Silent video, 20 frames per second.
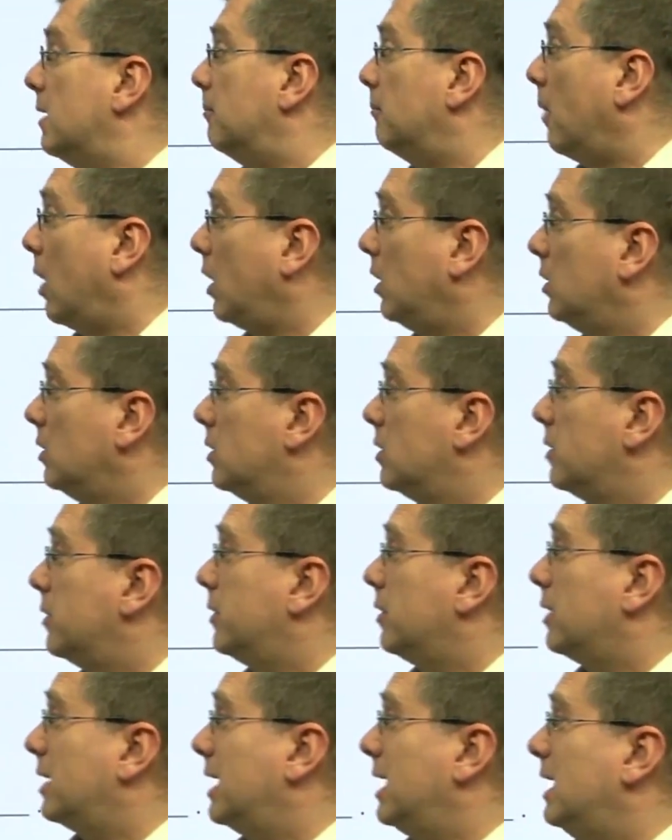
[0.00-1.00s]
Martin
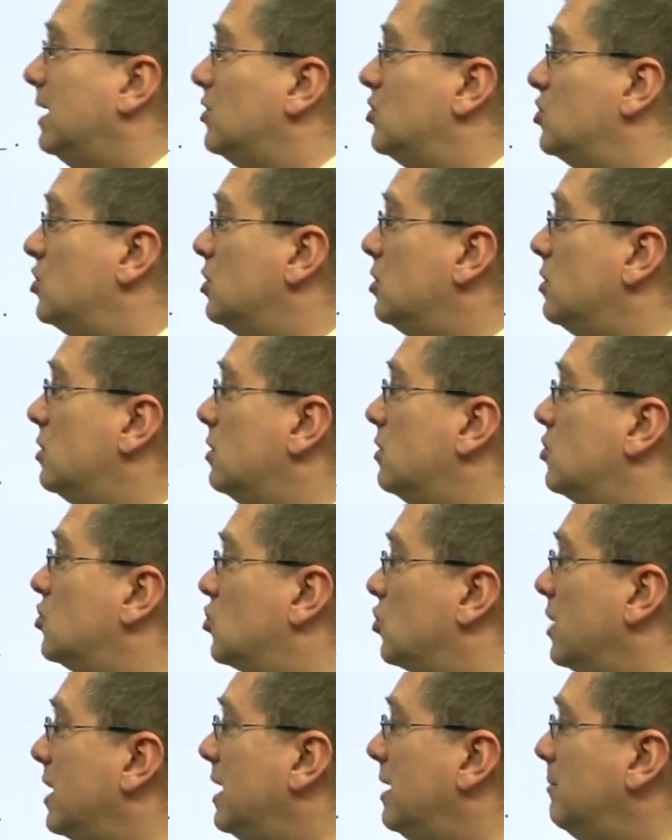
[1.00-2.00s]
Luther King Jr.
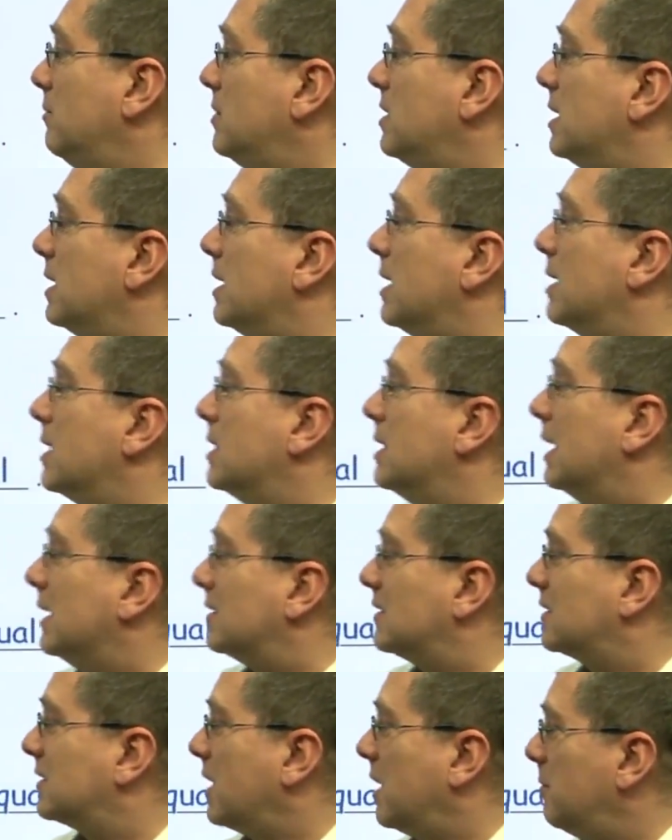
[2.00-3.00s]
dreamed
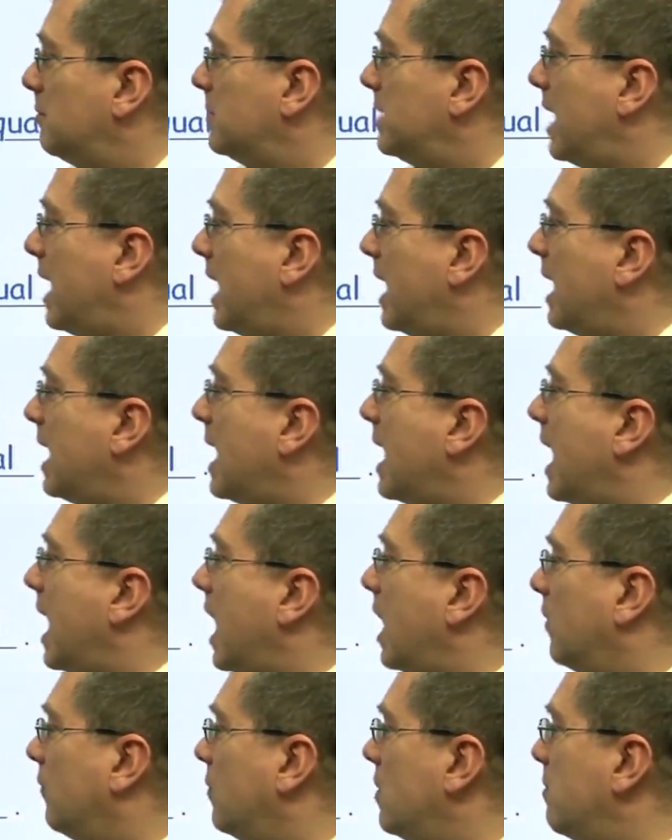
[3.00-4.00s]
that someday
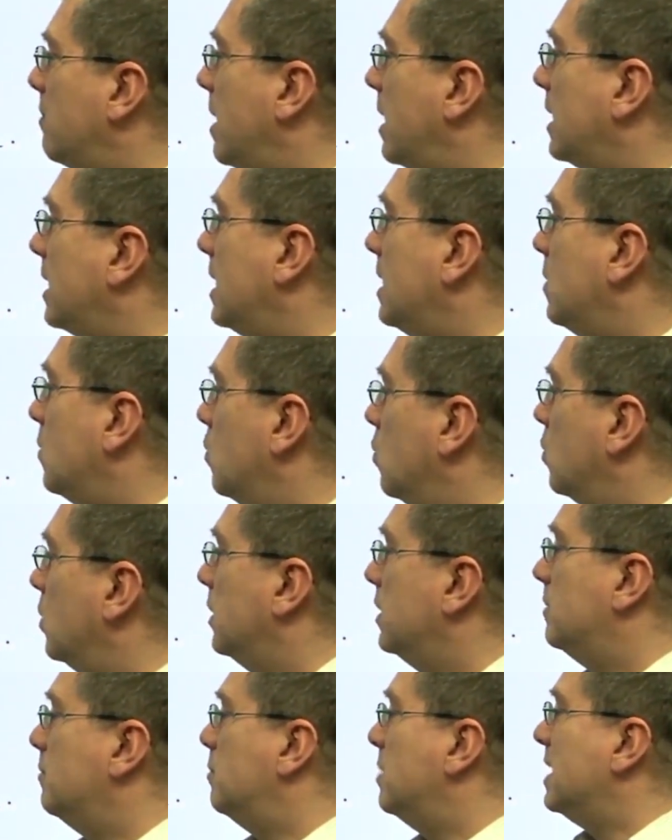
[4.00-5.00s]
everybody
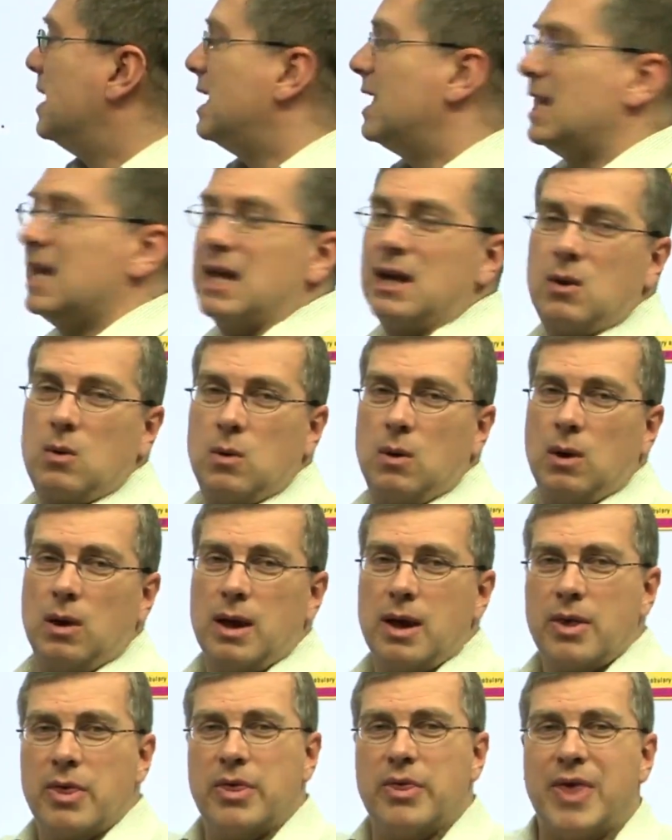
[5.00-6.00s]
would be equal.
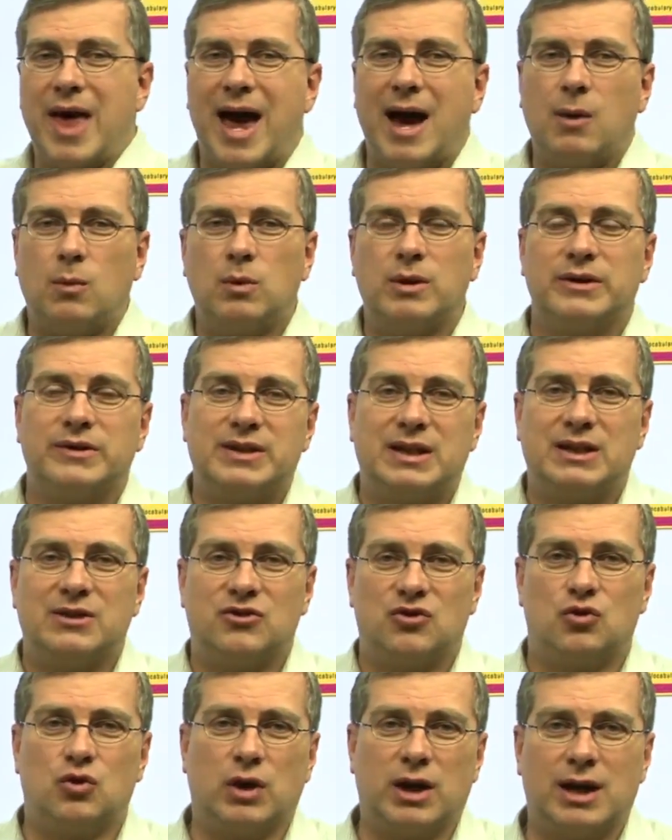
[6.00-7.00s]
That was
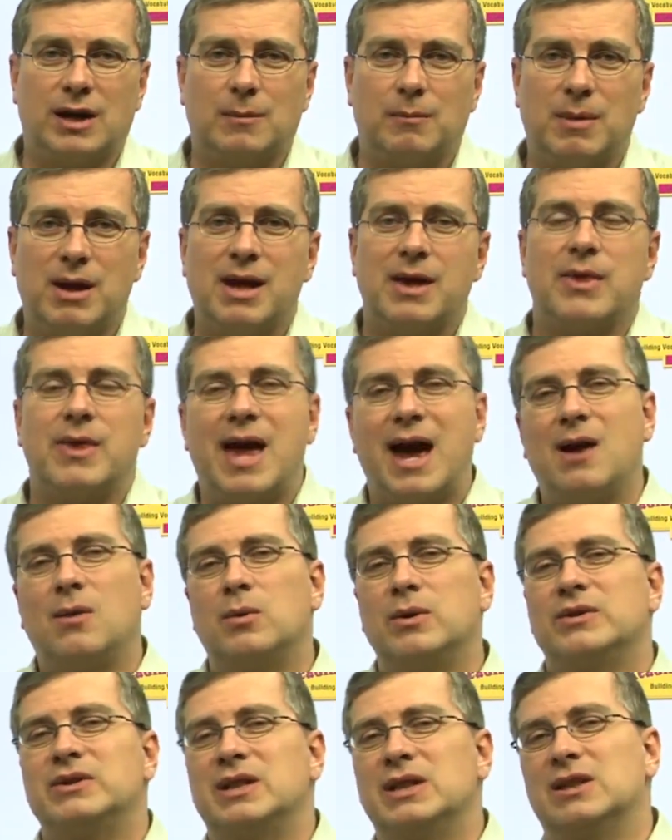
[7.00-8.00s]
his dream. That
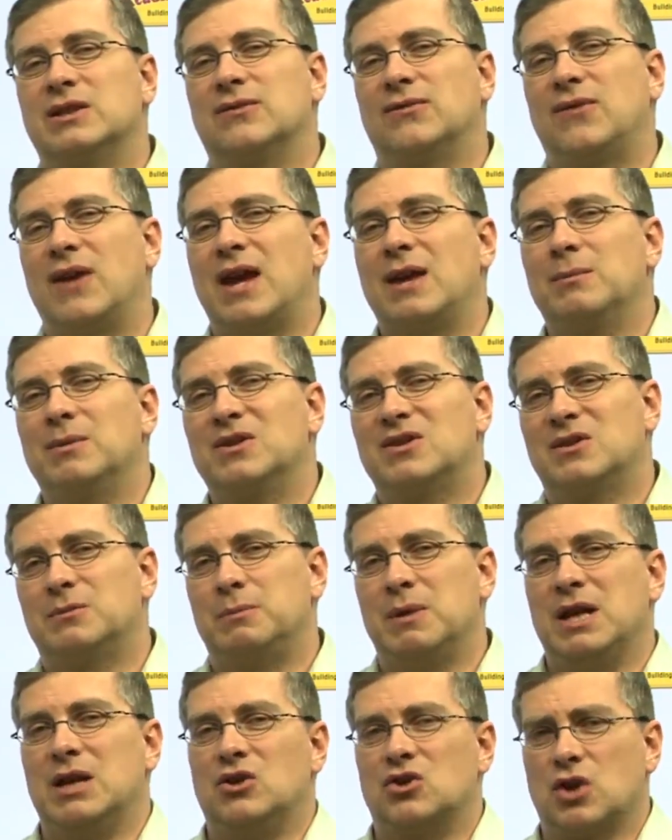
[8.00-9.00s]
was his famous
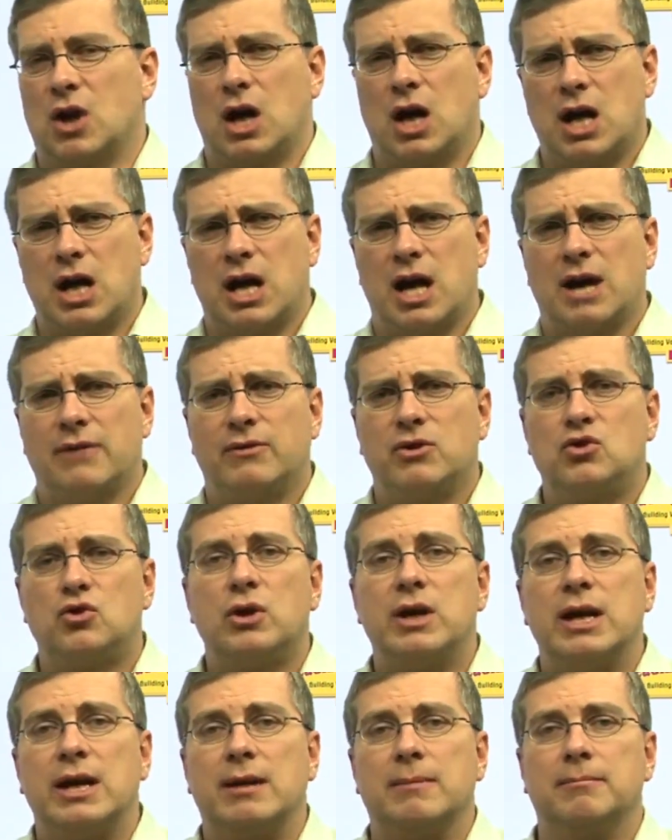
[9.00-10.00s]
speech. I have a
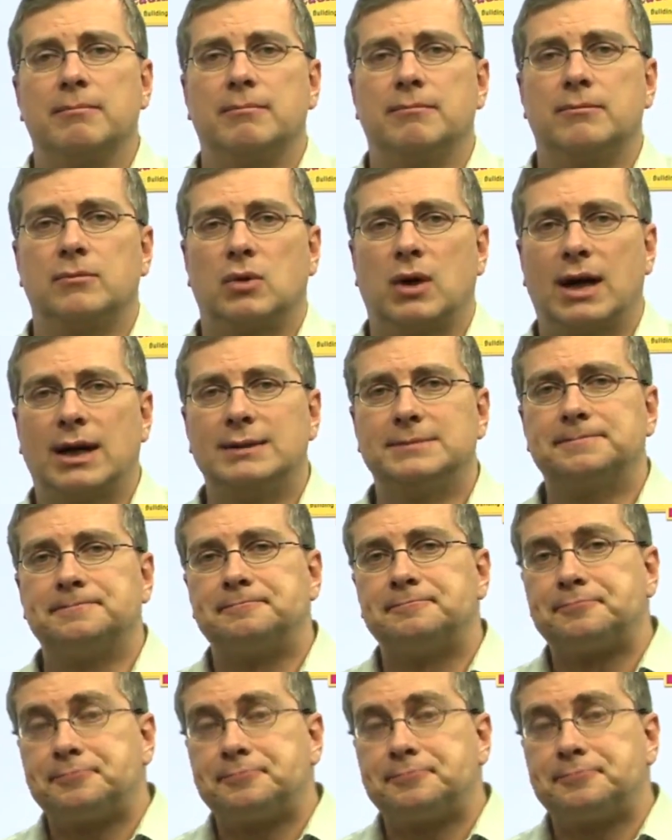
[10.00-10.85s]
dream, right?